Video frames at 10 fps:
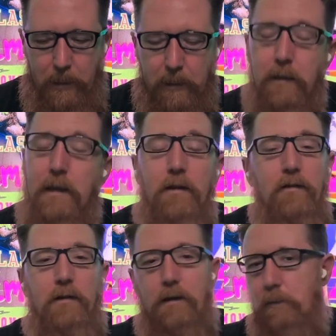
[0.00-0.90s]
Now, there is a
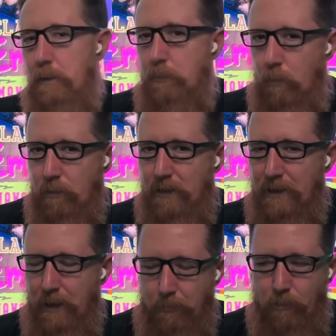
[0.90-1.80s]
little bit more in
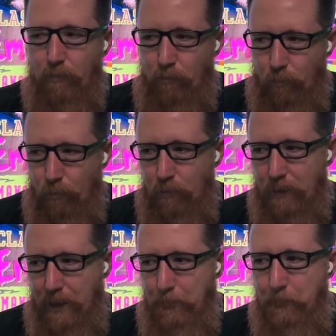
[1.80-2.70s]
depth to
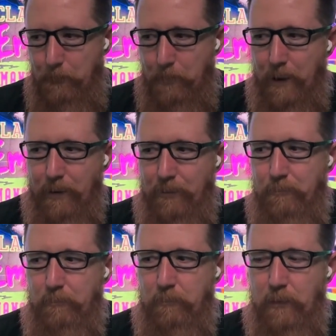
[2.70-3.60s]
that, but
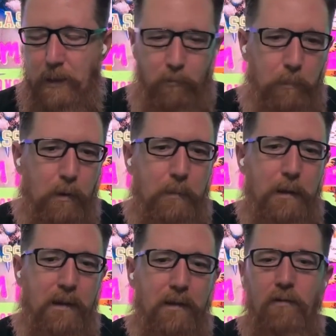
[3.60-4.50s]
there's a plot
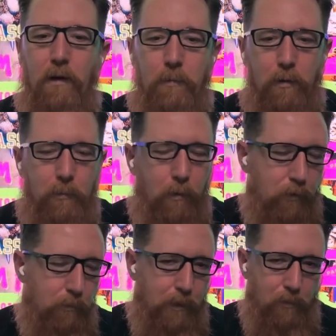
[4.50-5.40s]
about these
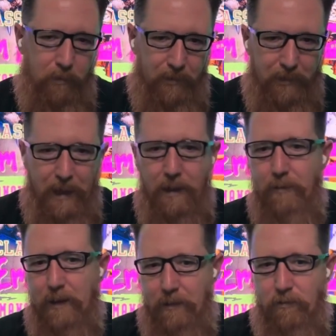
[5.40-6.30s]
subhumanoids melting
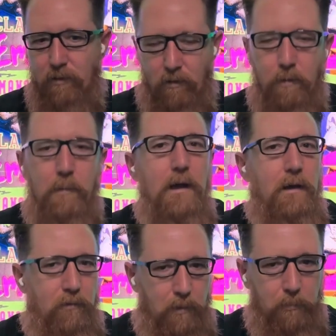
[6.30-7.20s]
down, hence the term
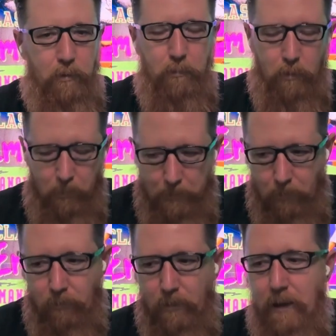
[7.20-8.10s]
subhumanoid
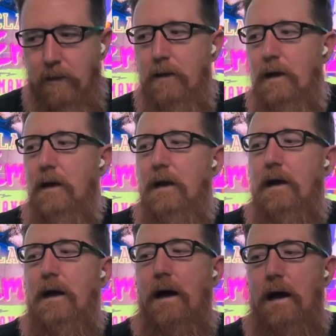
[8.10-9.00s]
meltdown.
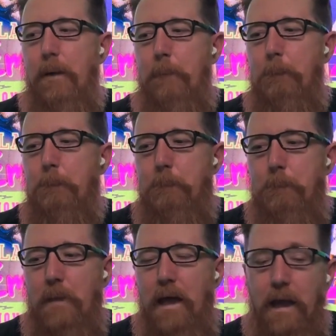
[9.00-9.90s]

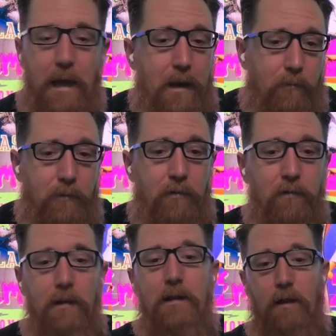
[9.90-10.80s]
And
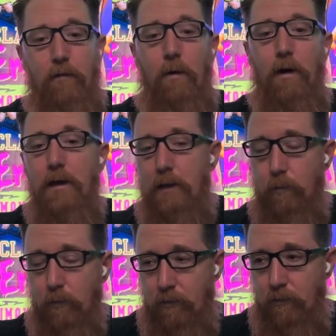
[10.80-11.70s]
obviously that's why he
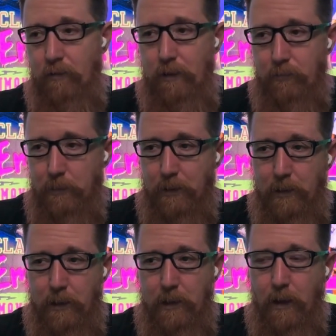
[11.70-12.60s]
wants to save her, but
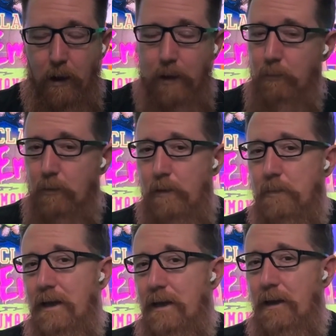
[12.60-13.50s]

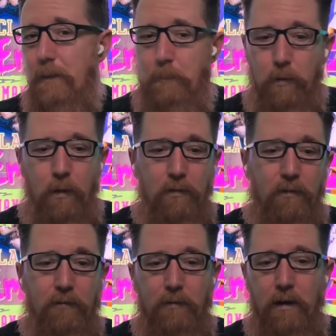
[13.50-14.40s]
IMDb plots
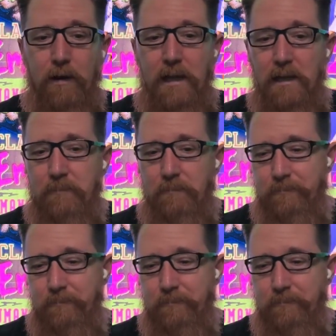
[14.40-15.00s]
are very